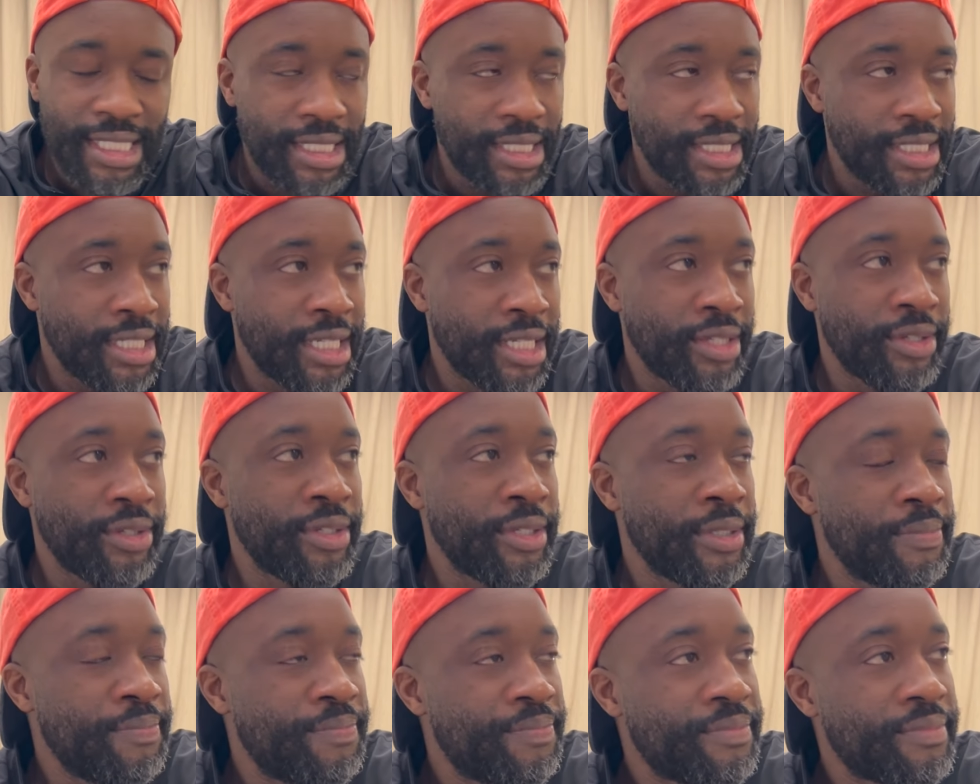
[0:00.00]
I don't know.
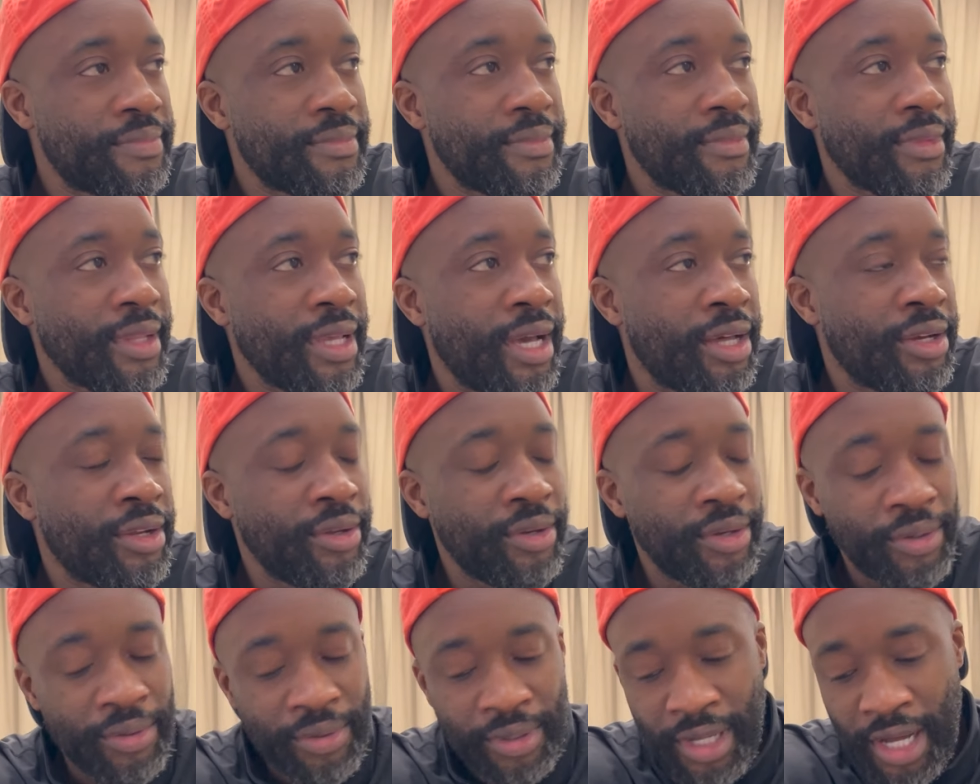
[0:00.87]

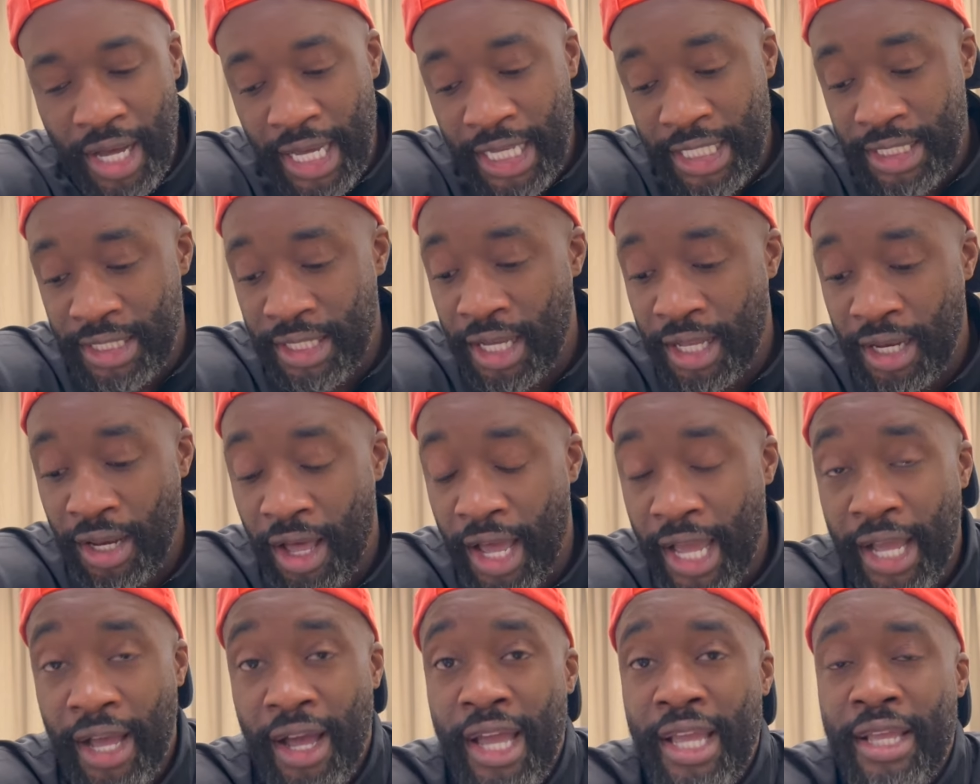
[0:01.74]
Guys,
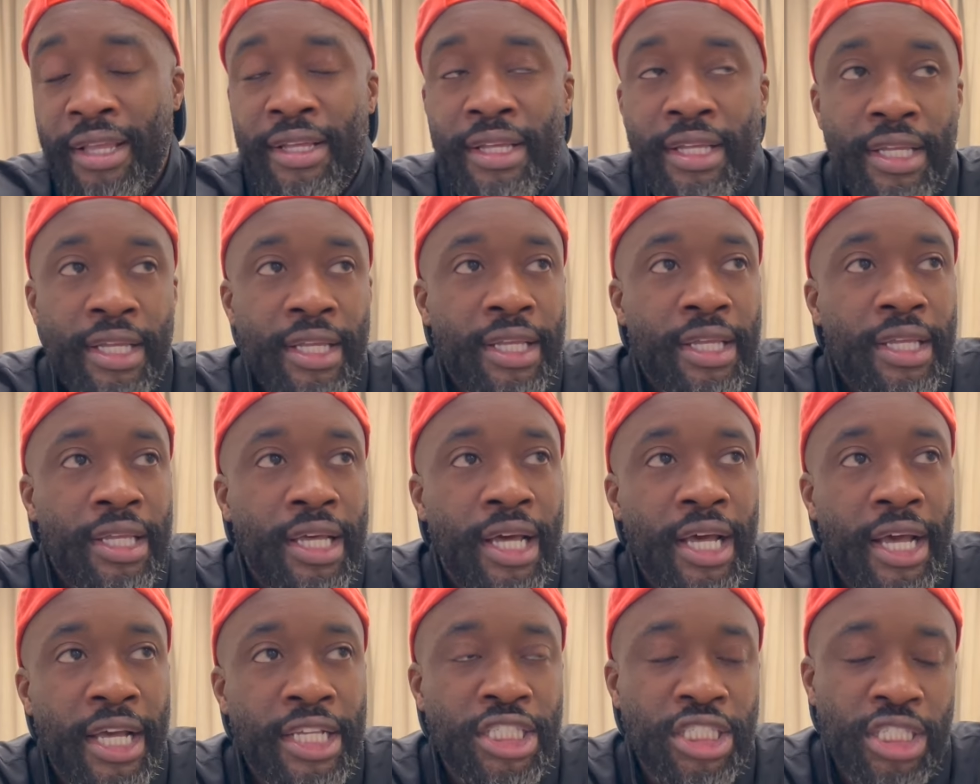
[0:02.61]
I
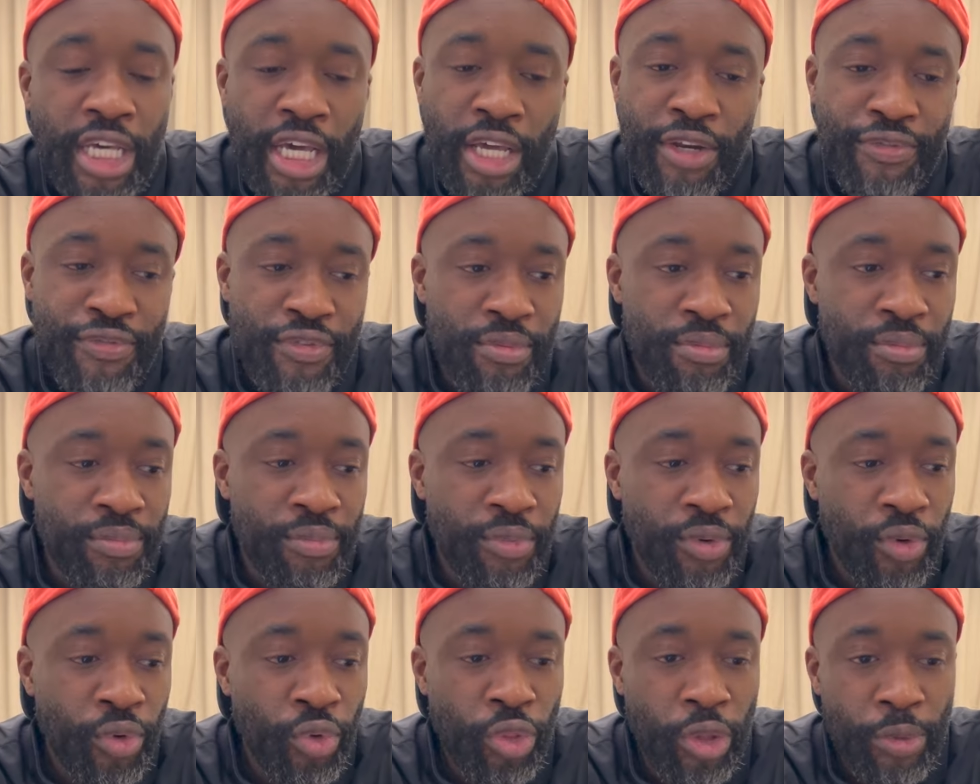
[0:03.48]
aside from
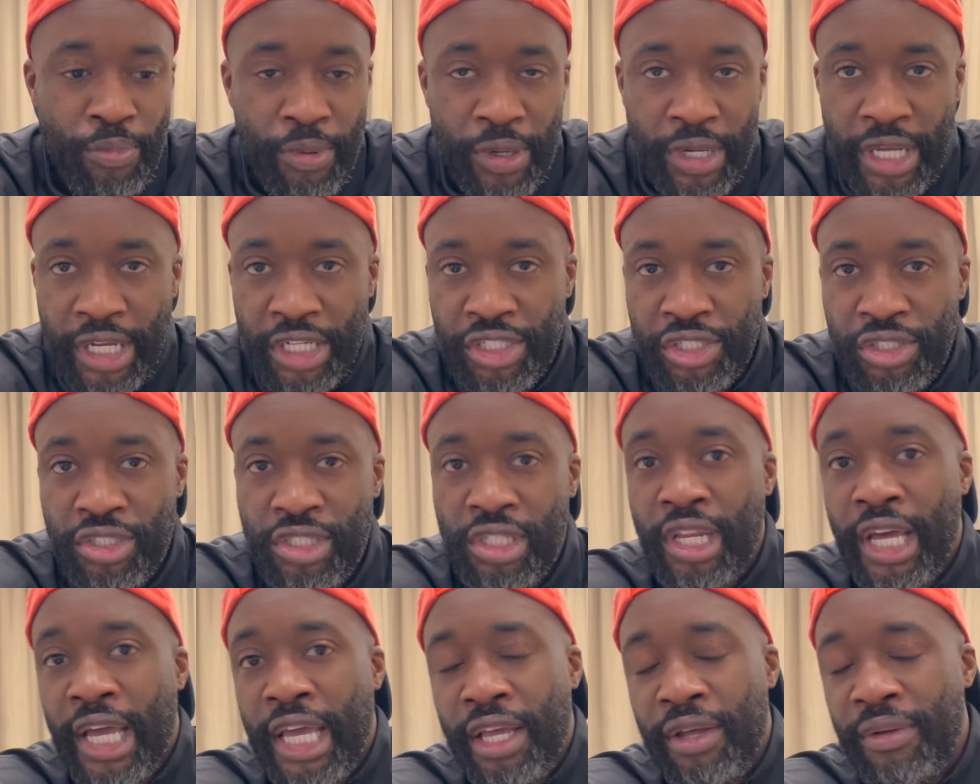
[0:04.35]
all the predictions,
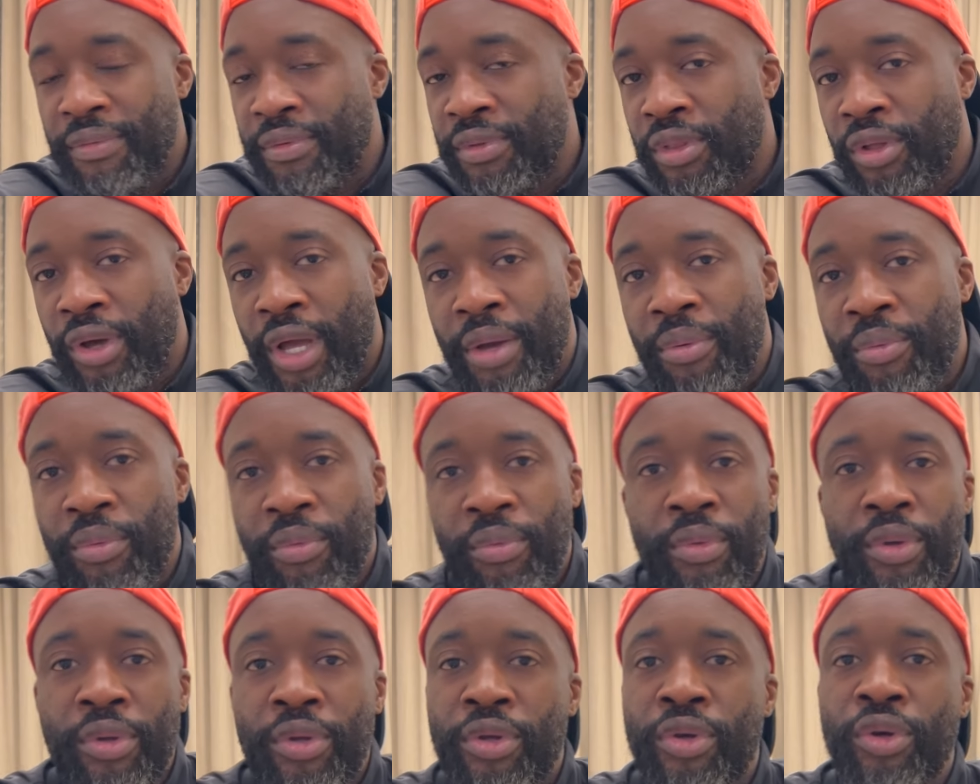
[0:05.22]
like,
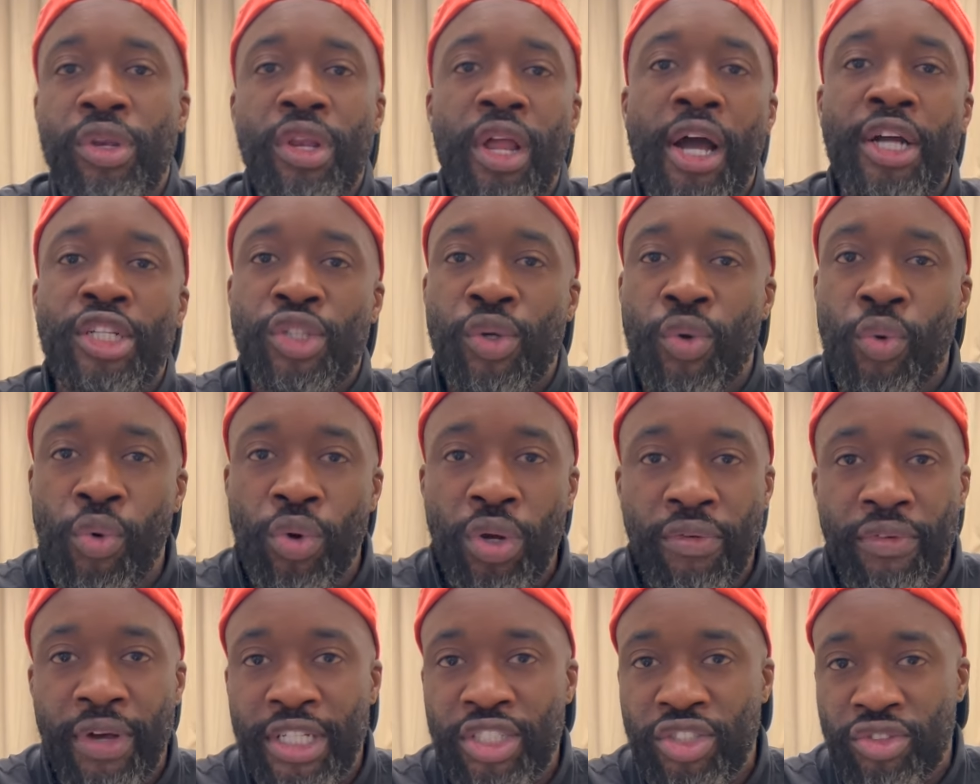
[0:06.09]
good luck to all
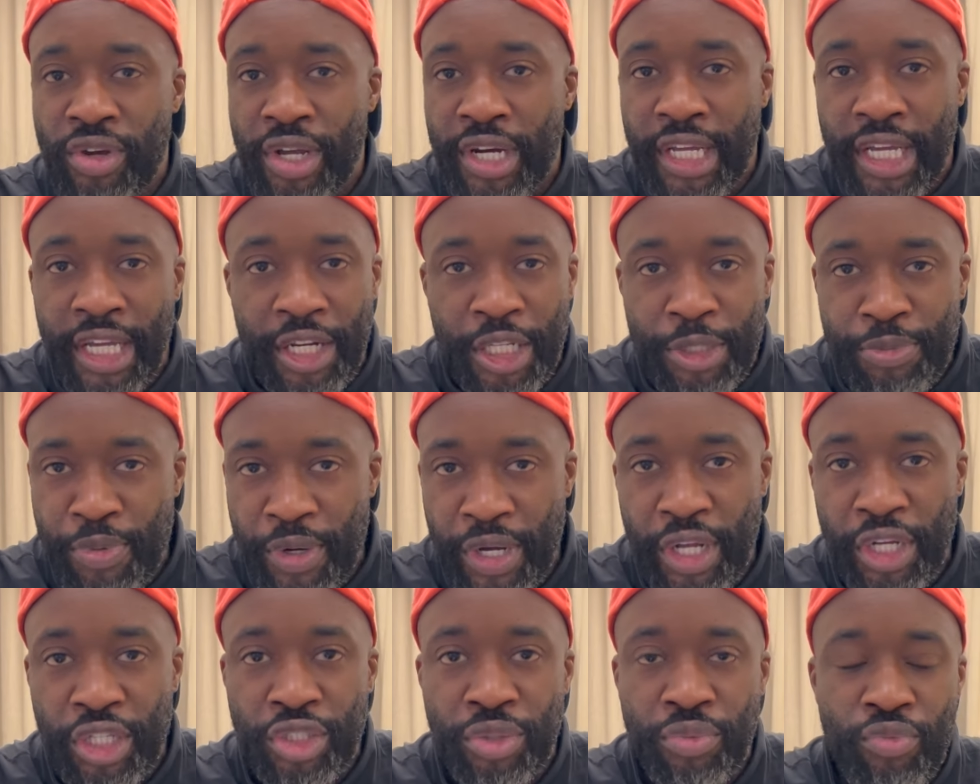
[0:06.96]
of us trying to get this
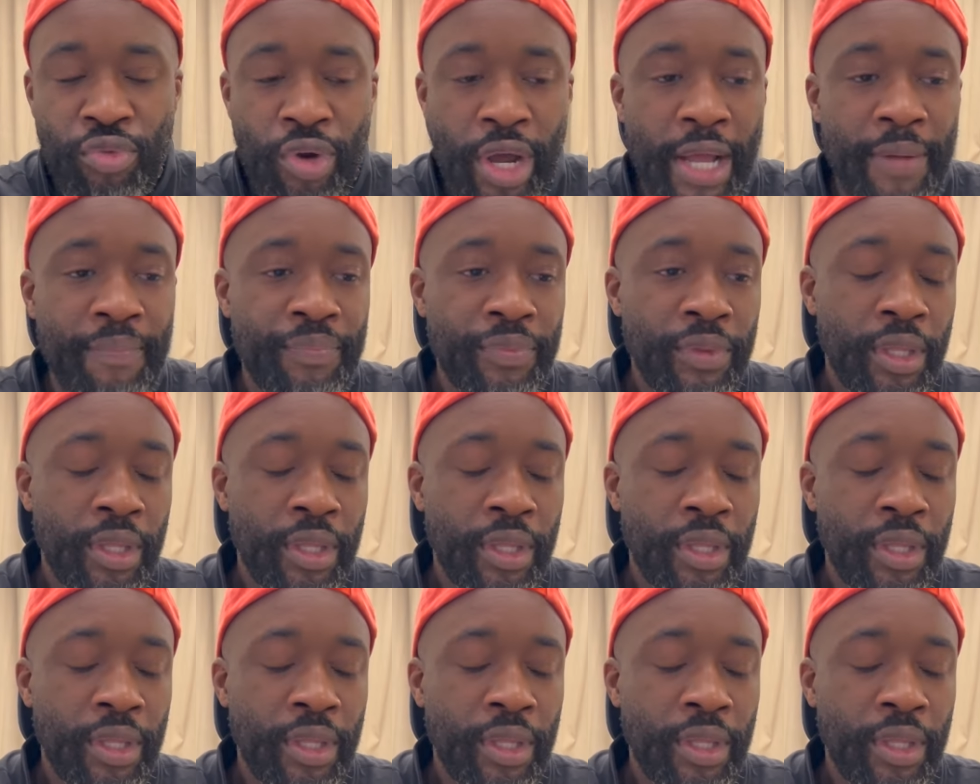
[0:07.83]
prediction right.